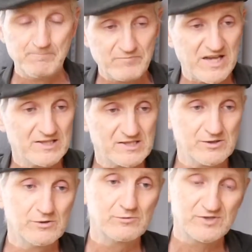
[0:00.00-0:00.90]
is
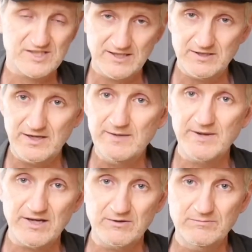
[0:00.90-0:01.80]
to send an
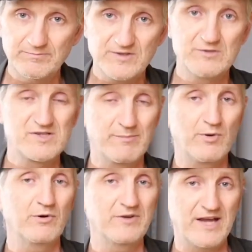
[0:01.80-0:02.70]
email to
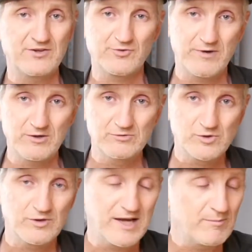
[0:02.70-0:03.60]

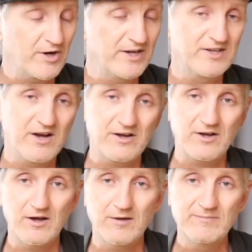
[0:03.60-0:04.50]

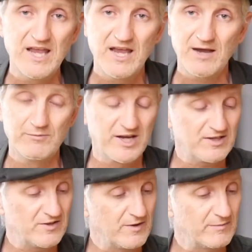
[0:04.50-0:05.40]
support@torontotoolllibrary.com, and we'll get
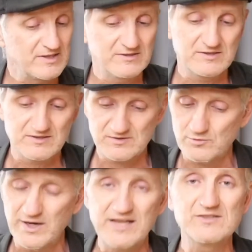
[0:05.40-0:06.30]
to them as
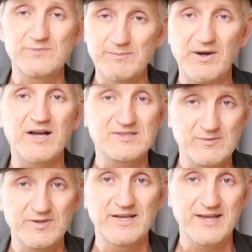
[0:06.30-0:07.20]
quick as we
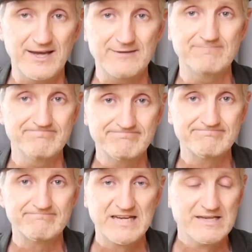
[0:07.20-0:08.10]
possibly can.
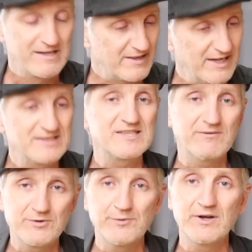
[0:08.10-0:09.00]
Thanks,
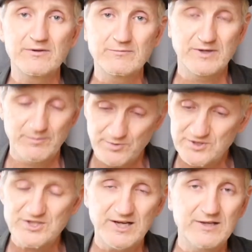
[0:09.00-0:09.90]
everyone. We
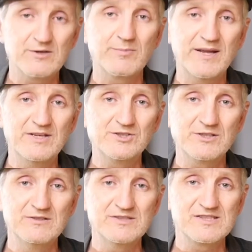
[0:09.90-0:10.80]
appreciate your
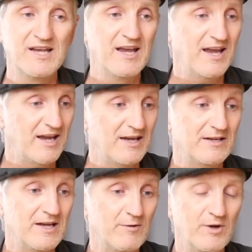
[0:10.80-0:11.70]
patience,
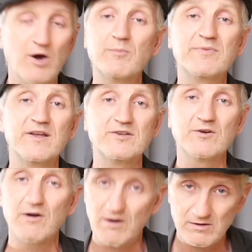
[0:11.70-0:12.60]
and we hope that you're
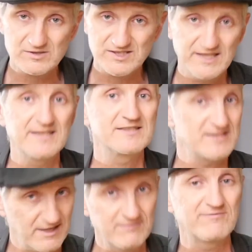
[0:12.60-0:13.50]
all staying
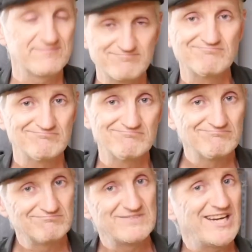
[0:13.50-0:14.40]
safe.
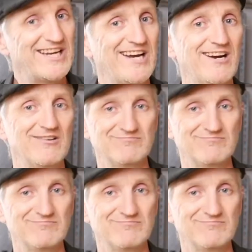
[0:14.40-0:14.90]
Take care.